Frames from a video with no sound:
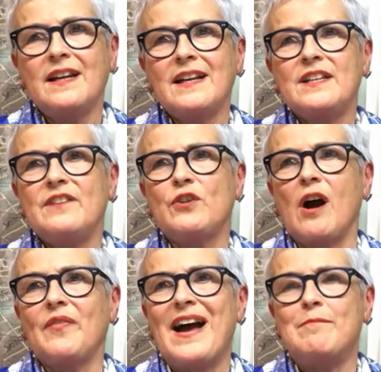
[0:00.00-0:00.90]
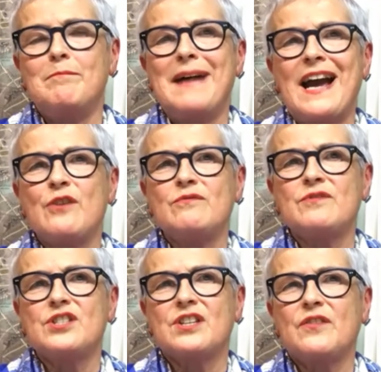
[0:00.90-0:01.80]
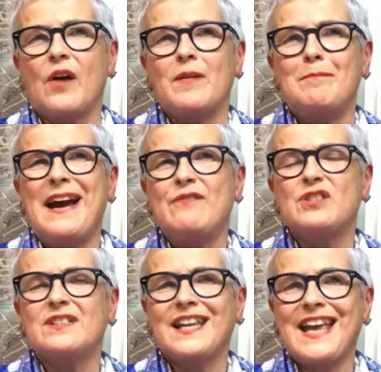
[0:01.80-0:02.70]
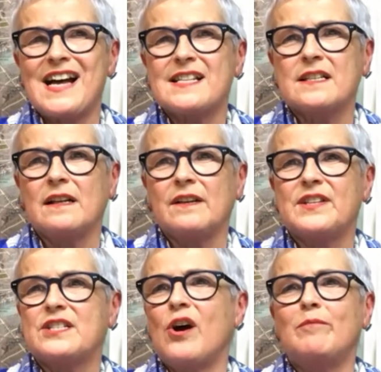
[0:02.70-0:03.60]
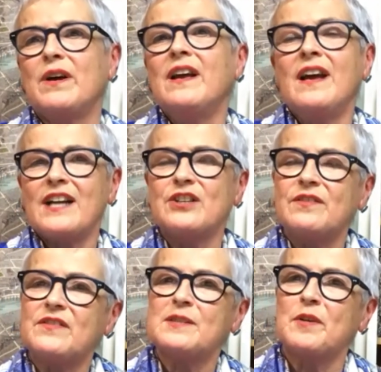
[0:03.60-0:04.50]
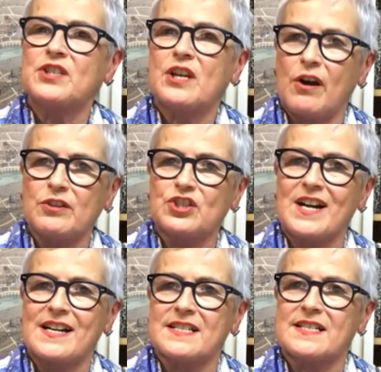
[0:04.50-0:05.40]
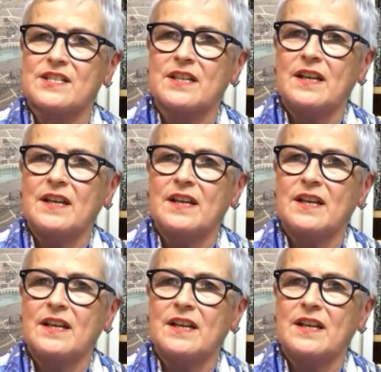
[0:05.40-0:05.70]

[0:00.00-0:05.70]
You've got that mound. You've got the mound and the castle. There's not. I don't think there's much contrast.